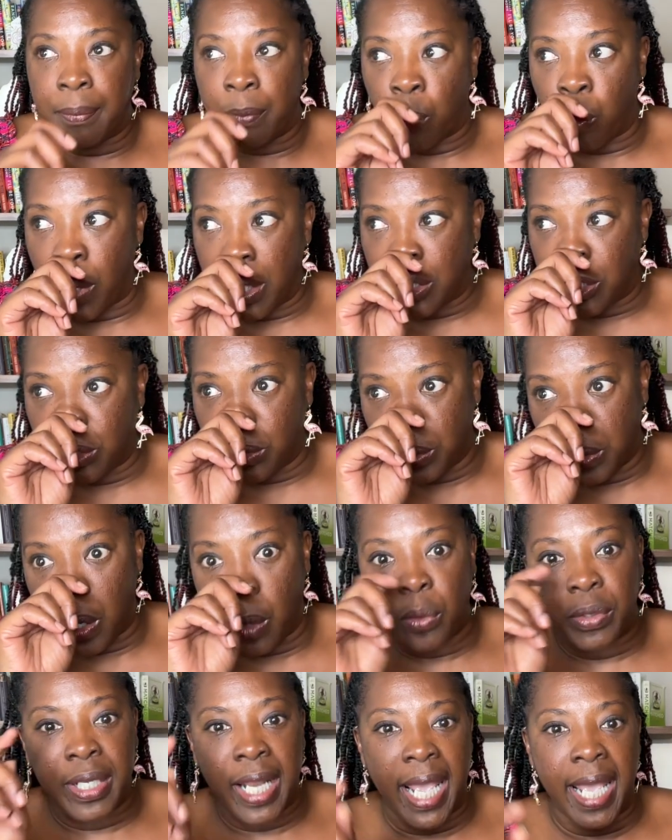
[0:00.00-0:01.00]
Once you
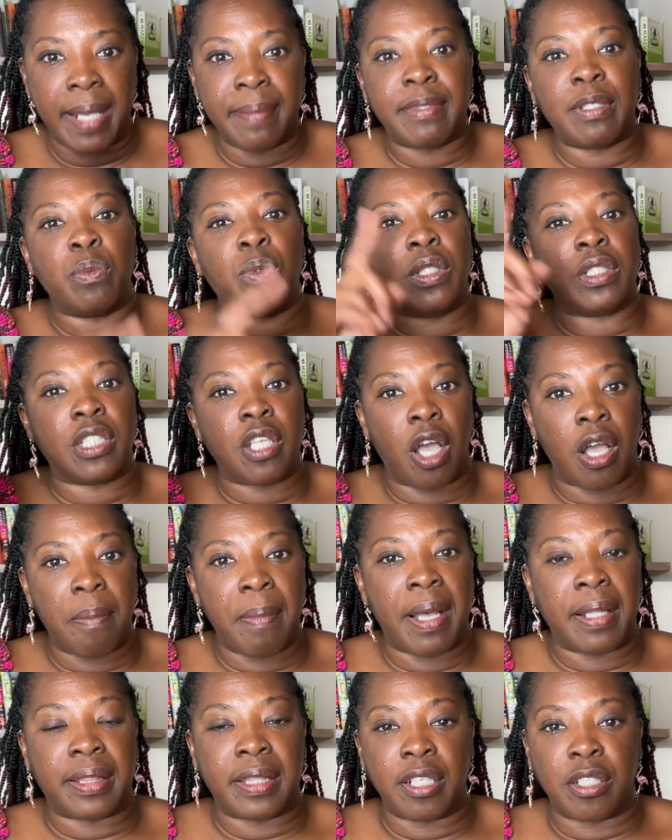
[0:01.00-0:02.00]
know names, and we'll talk
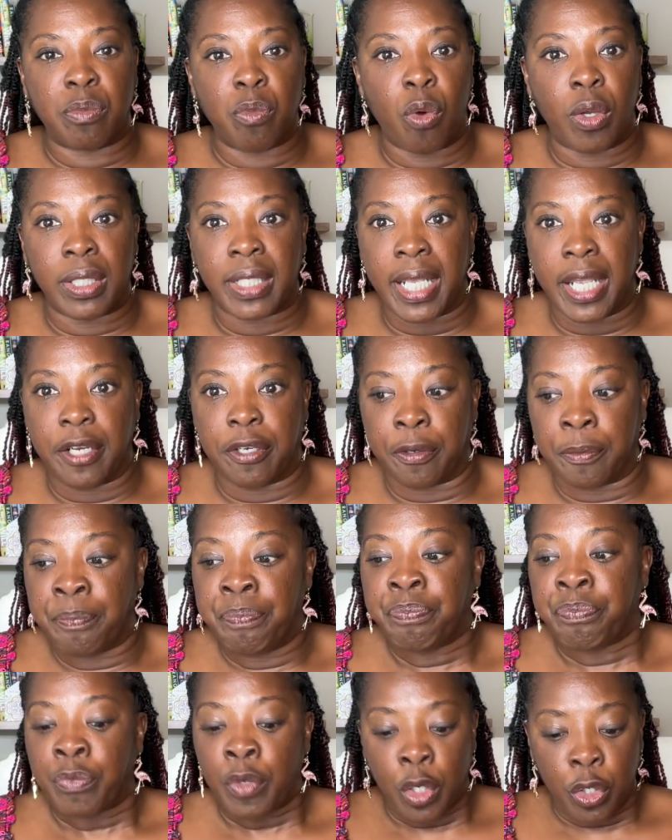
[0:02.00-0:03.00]
about this more later,
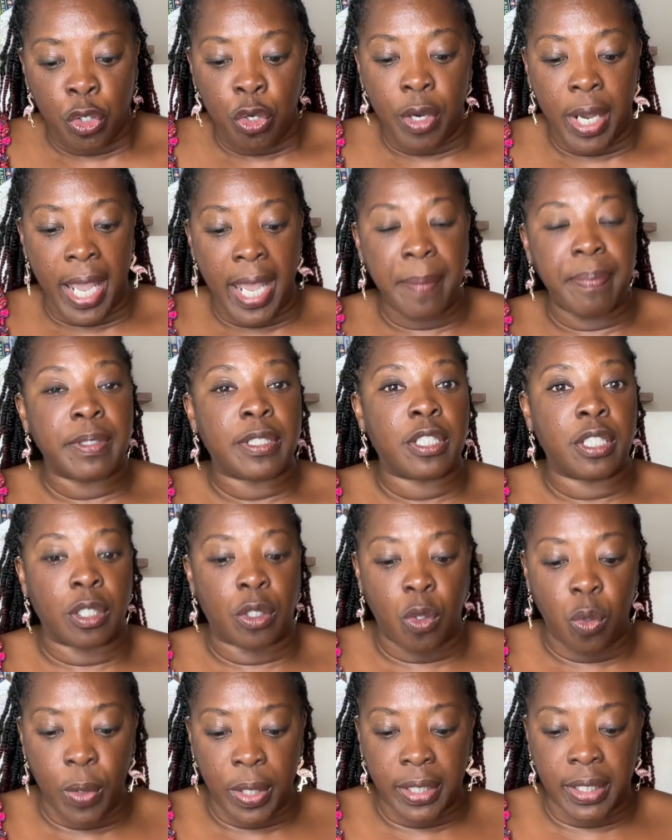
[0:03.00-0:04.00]
you're able to
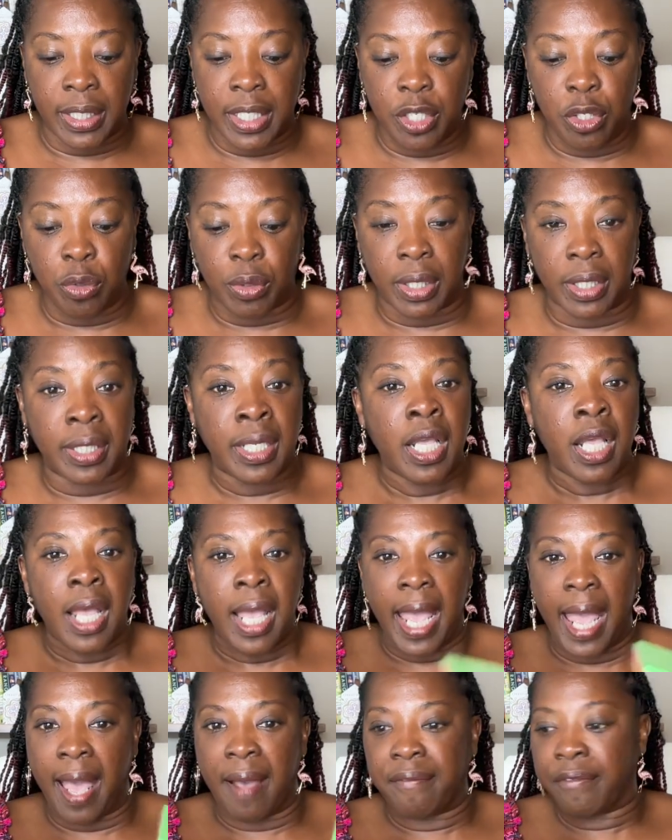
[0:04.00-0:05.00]
quickly, you can
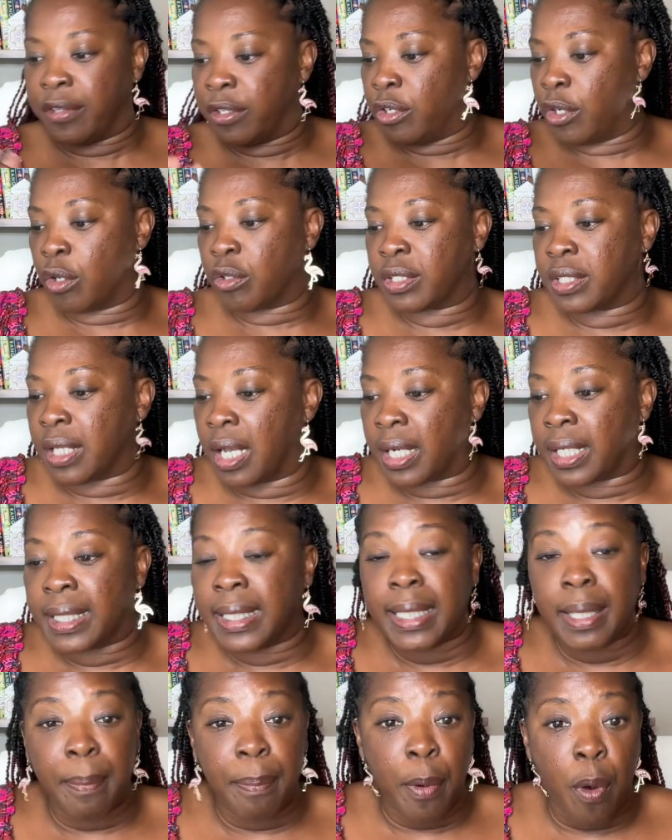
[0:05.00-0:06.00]
have, a
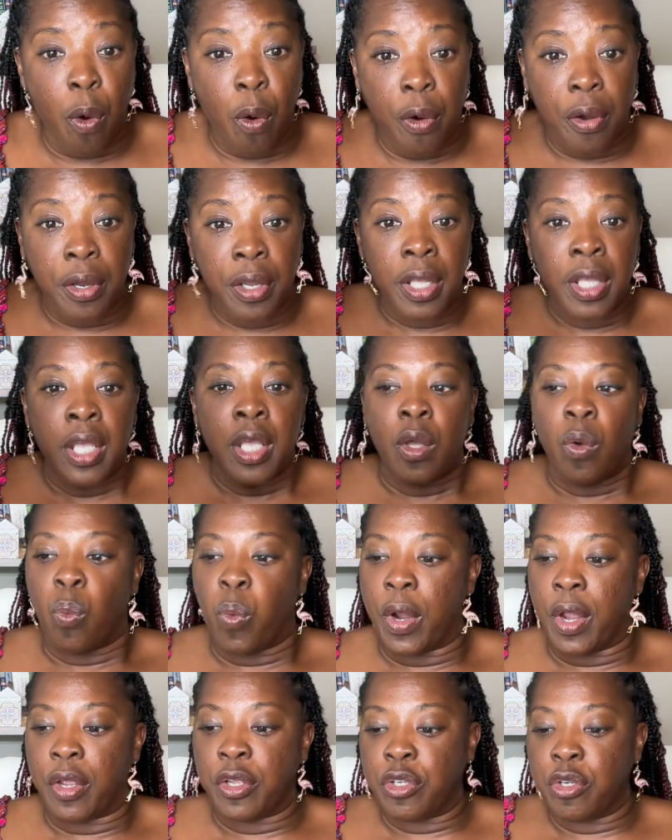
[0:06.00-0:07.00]
clipboard
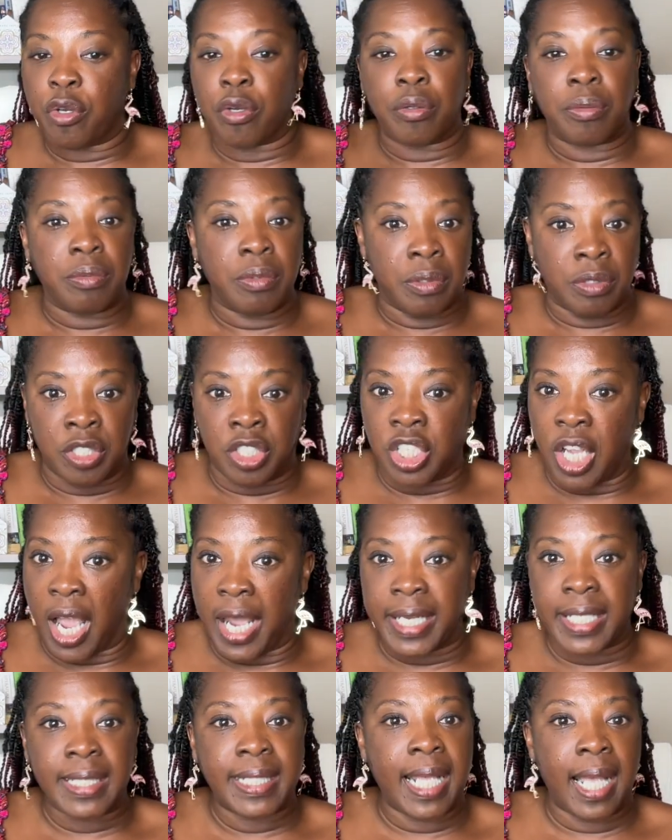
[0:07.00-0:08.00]
where you're
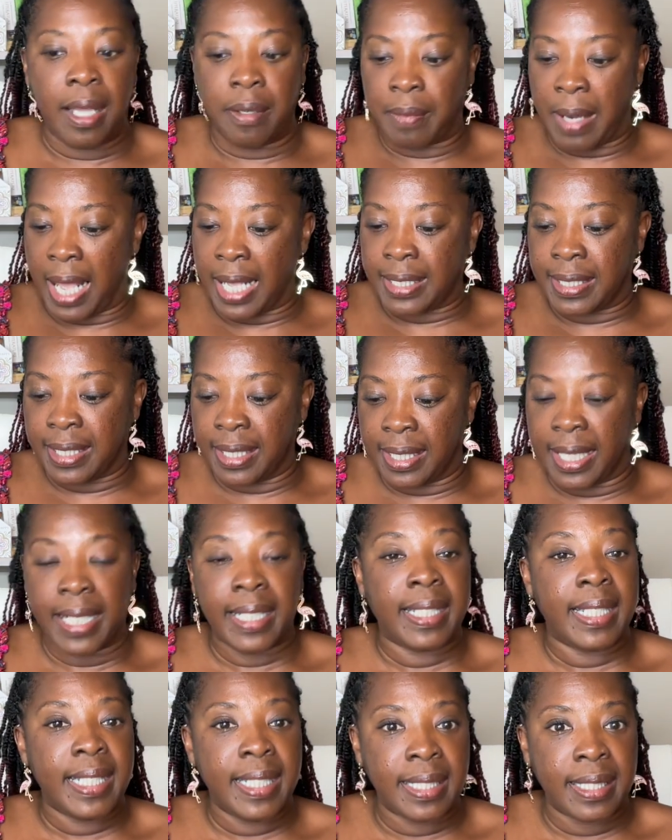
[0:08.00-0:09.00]
jotting down. I see that
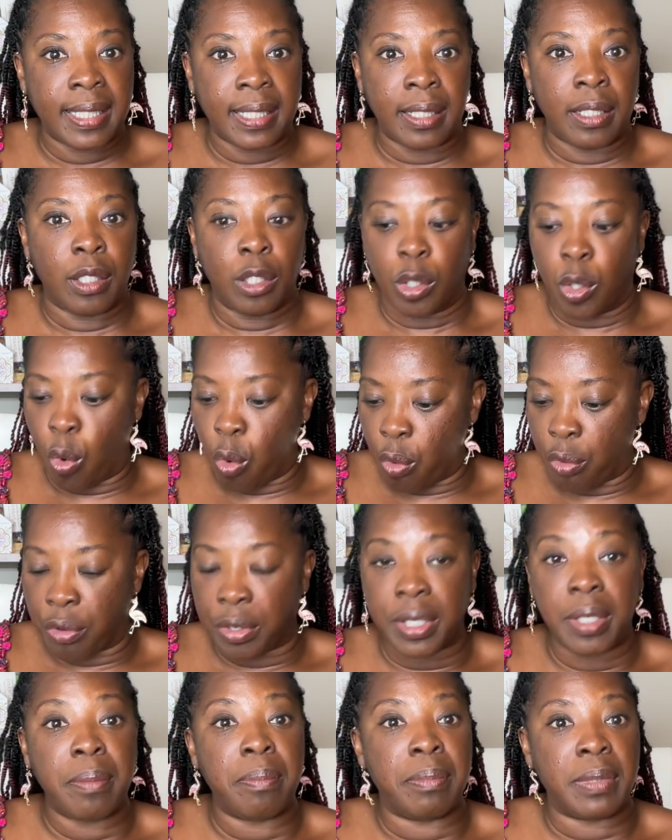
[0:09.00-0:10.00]
Lisa,
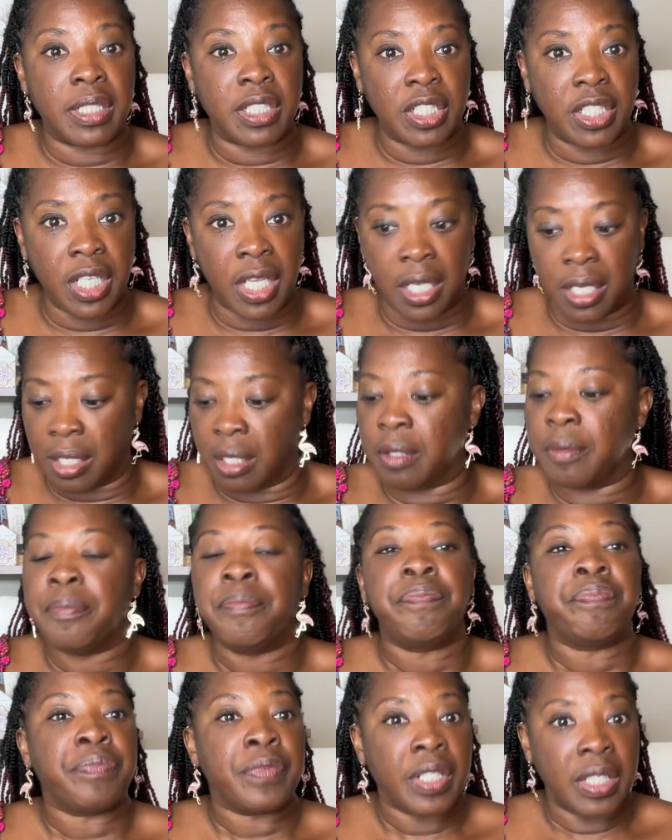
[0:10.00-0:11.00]
Lori, Michelle,
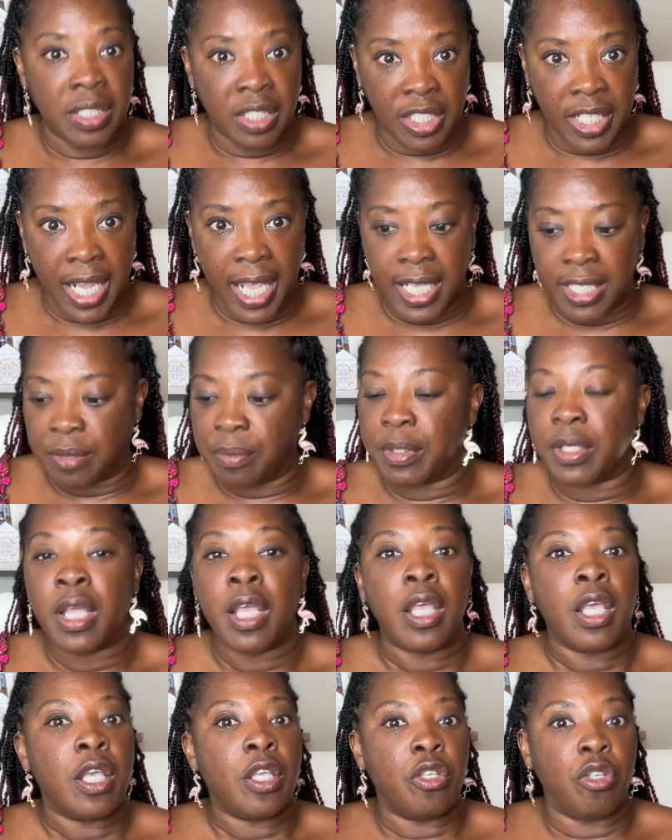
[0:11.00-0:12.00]
Jasmine,
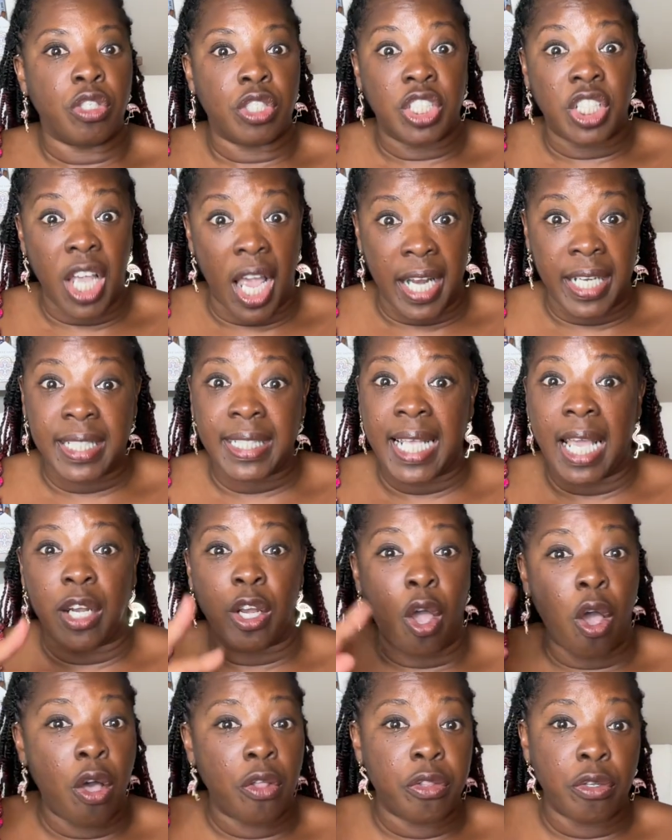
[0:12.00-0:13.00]
you're jotting down
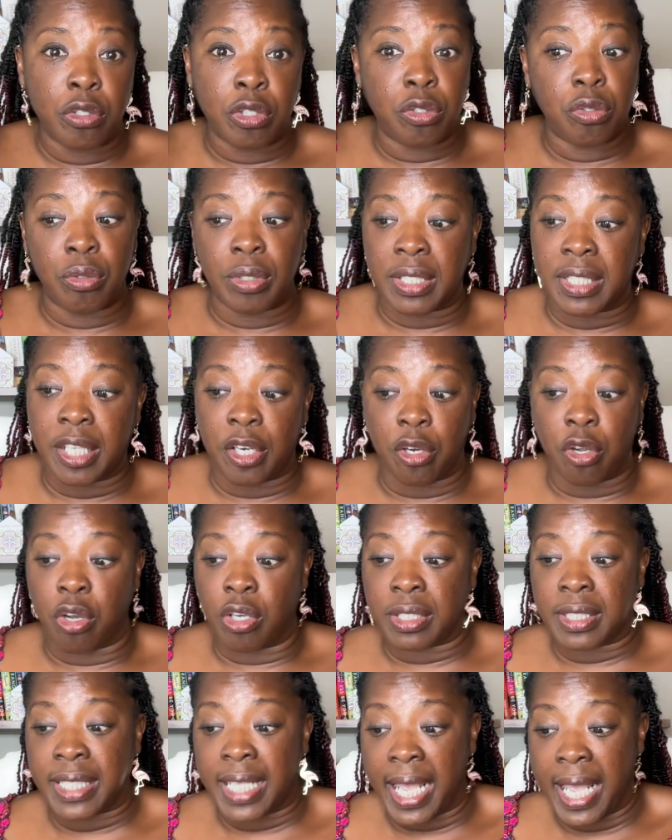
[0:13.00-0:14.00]
all those students that are
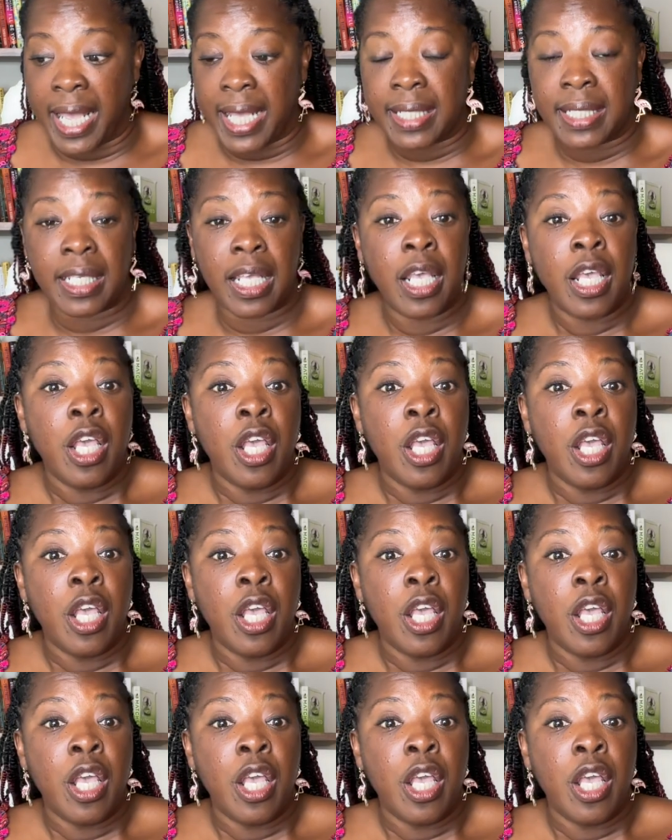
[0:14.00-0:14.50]
on task.